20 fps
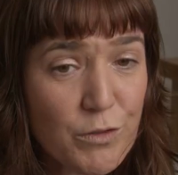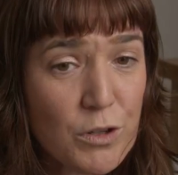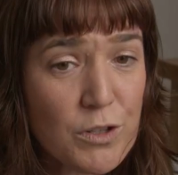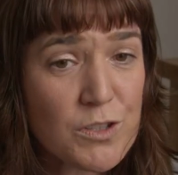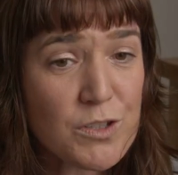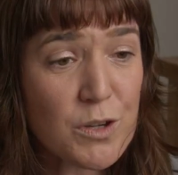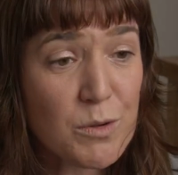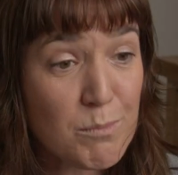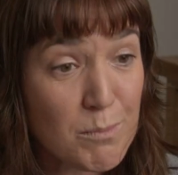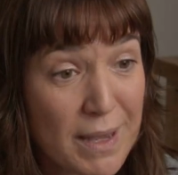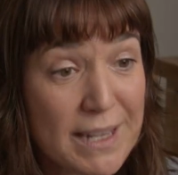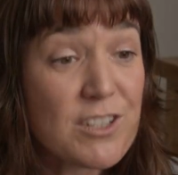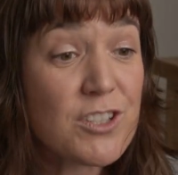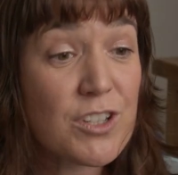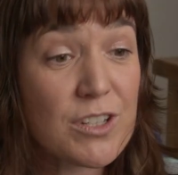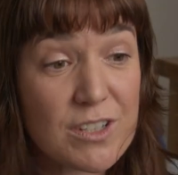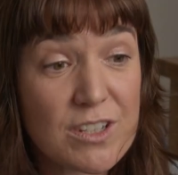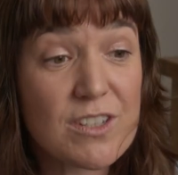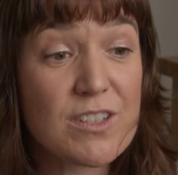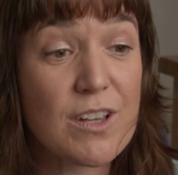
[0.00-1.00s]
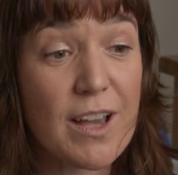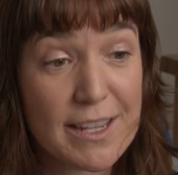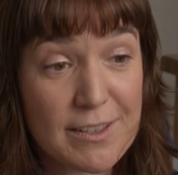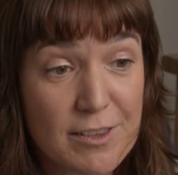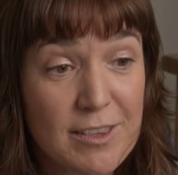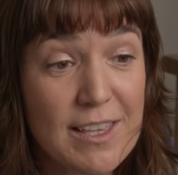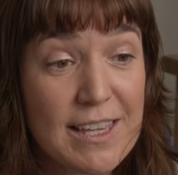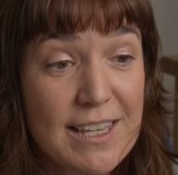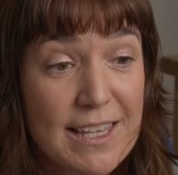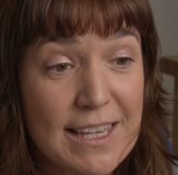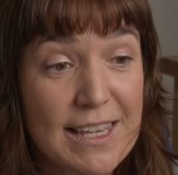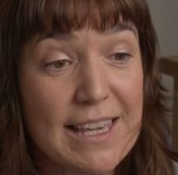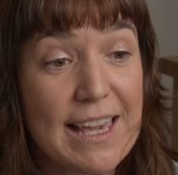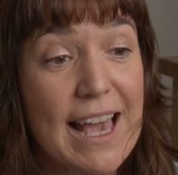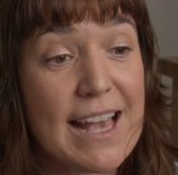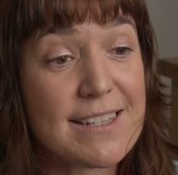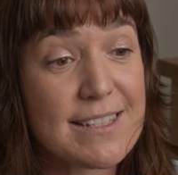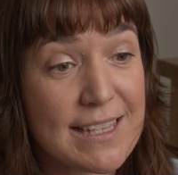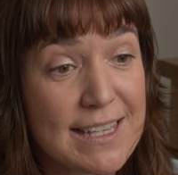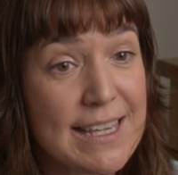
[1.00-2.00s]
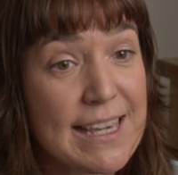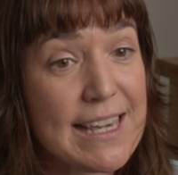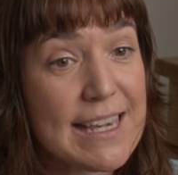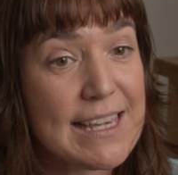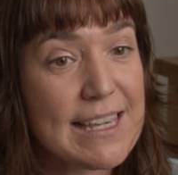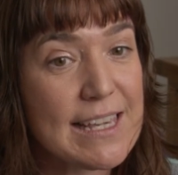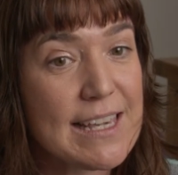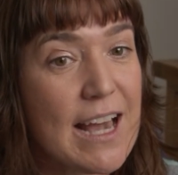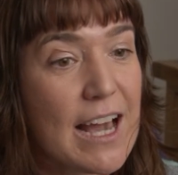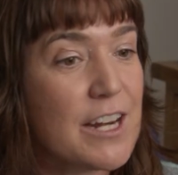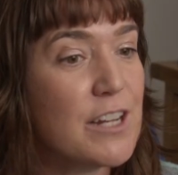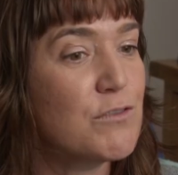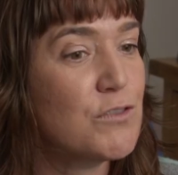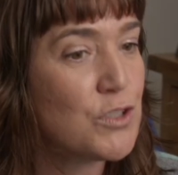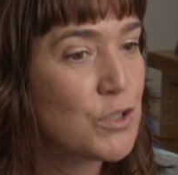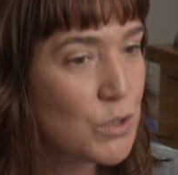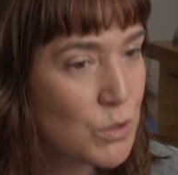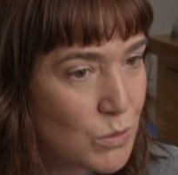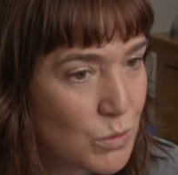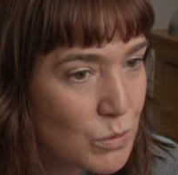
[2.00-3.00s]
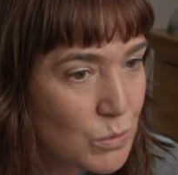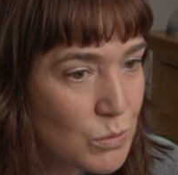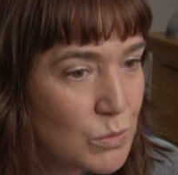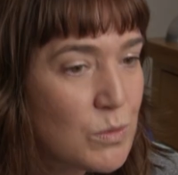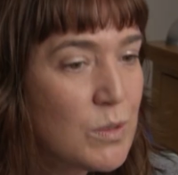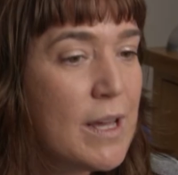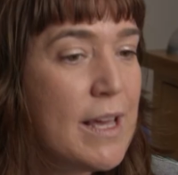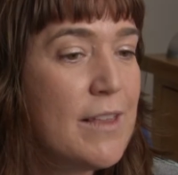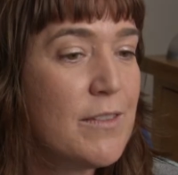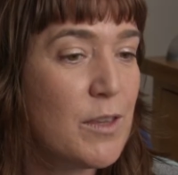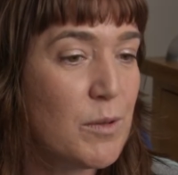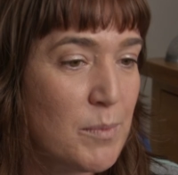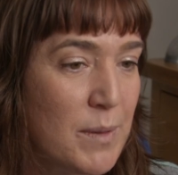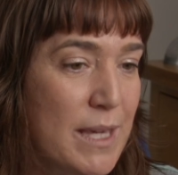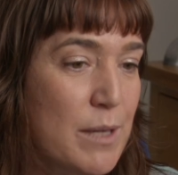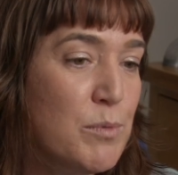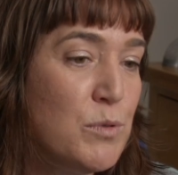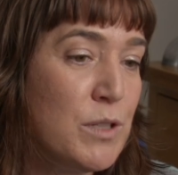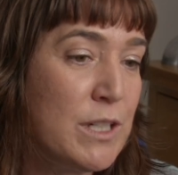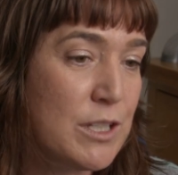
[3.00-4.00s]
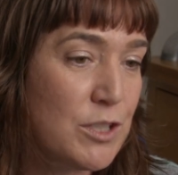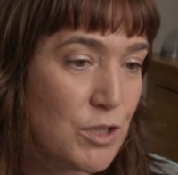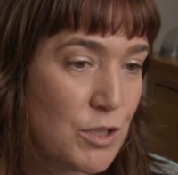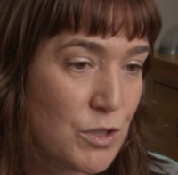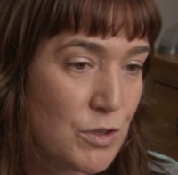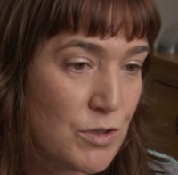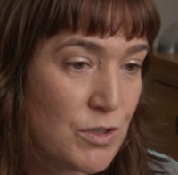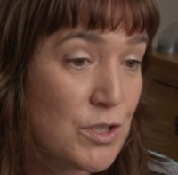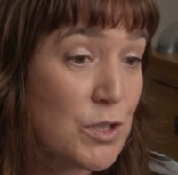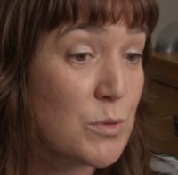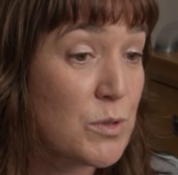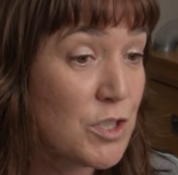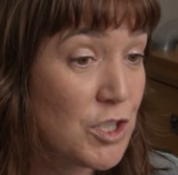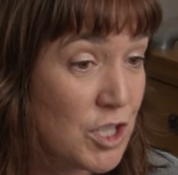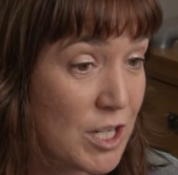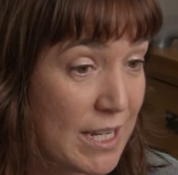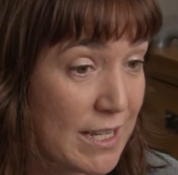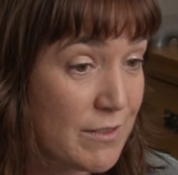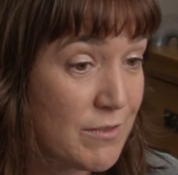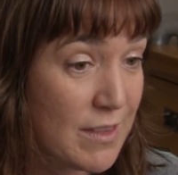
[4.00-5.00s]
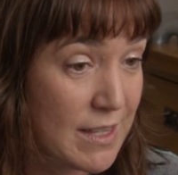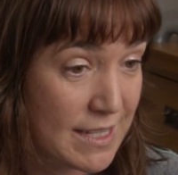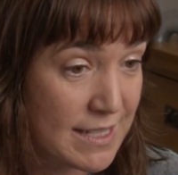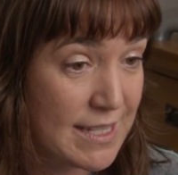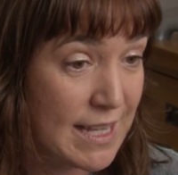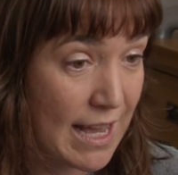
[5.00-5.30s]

also mentioned design thinking as a key kind of tool that people can use to achieve these